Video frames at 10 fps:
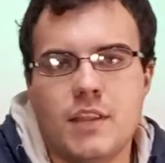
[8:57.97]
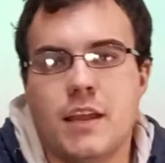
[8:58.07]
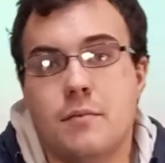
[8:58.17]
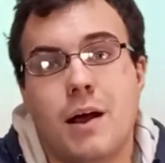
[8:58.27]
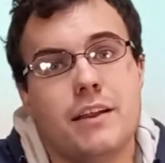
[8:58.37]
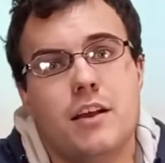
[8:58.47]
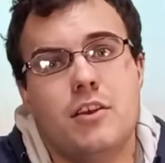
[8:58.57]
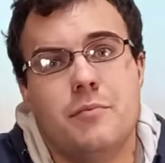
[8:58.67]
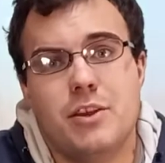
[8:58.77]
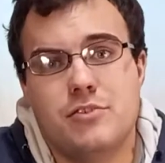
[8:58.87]
It might
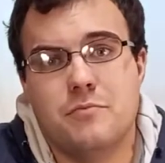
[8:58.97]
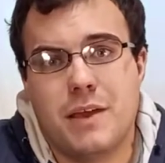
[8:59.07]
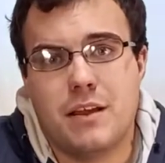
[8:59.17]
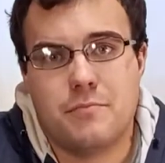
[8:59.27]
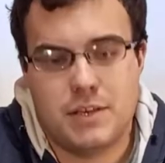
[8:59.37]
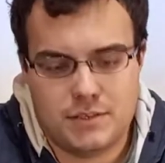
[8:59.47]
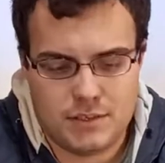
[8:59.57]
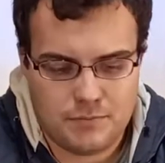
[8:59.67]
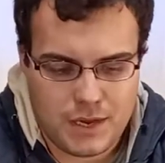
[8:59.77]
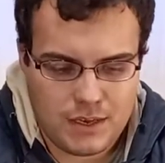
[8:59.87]
only be 2
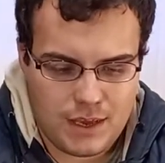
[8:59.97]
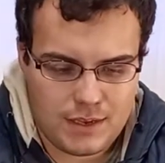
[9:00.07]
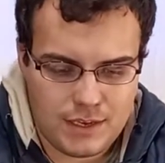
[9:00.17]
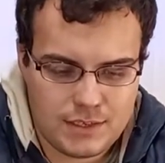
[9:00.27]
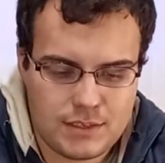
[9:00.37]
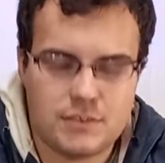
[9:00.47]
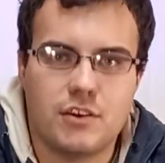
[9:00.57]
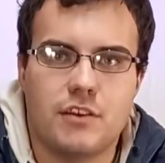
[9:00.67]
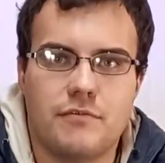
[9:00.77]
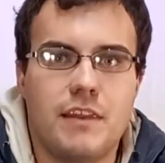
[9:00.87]
megapixels, but at least it's
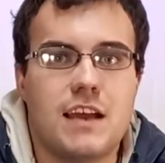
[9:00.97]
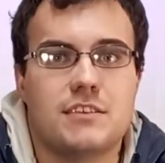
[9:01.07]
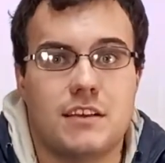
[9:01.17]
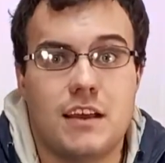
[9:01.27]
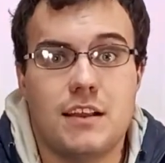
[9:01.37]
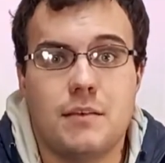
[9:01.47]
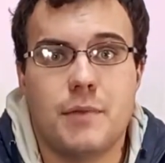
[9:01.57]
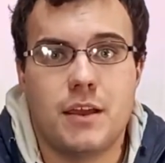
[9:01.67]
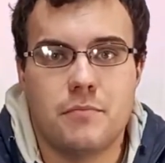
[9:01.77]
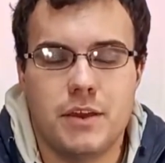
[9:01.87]
got a flash, and that can
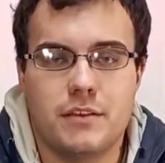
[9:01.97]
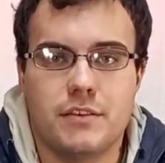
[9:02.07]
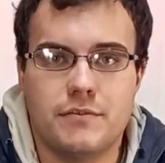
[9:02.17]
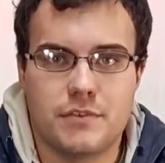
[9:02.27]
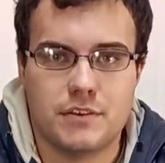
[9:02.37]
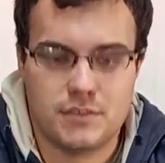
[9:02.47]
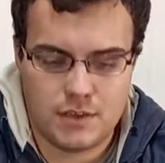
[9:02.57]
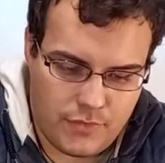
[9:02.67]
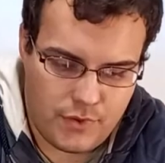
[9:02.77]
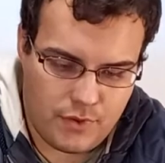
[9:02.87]
make a big difference.
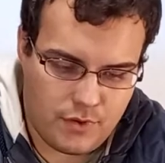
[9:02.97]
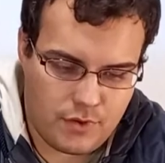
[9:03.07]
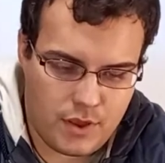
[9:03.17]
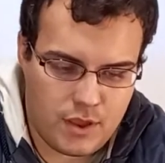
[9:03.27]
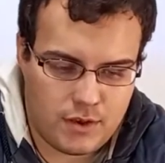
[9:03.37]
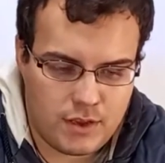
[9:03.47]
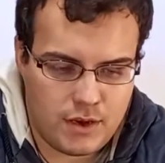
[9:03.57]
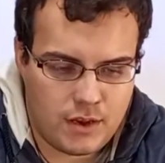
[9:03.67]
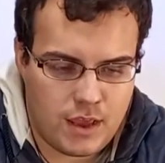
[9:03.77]
Okay, and then it